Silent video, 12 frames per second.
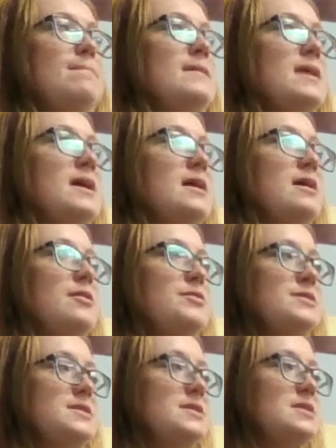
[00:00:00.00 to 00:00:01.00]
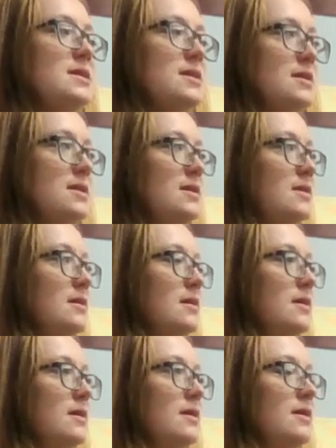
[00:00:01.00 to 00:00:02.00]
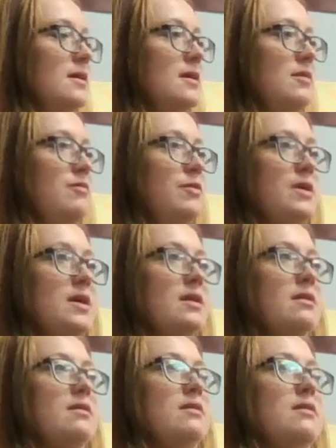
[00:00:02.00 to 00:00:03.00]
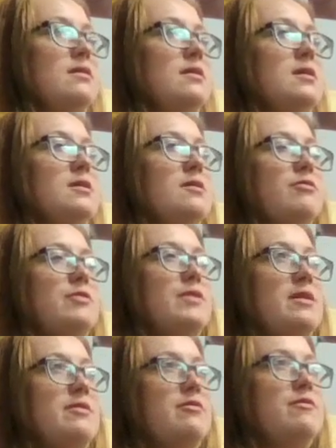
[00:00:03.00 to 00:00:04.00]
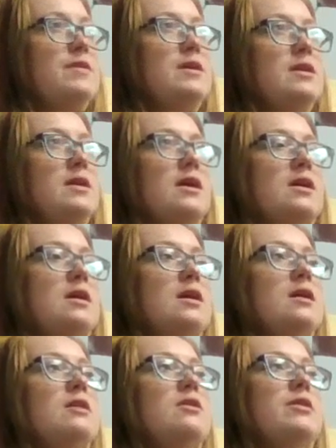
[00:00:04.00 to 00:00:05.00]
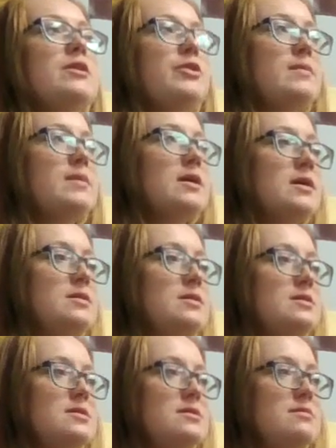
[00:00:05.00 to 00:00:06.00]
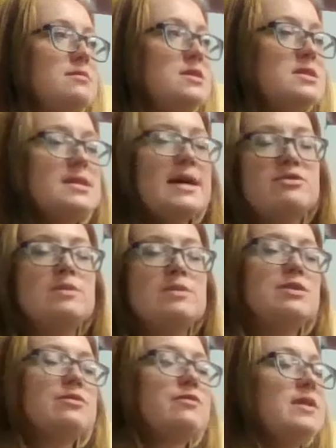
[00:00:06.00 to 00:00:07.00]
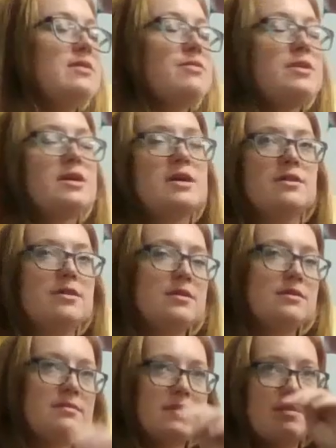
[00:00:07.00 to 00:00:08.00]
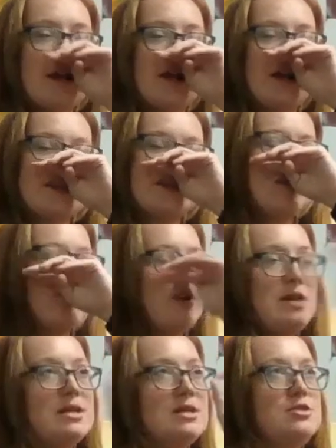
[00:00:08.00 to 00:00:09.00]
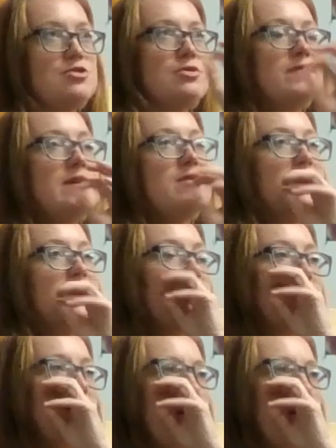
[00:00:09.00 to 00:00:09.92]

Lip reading: Now see if you can give that feeling a color in your mind. Doesn't have to be your favorite color. I'm not asking what is your favorite color.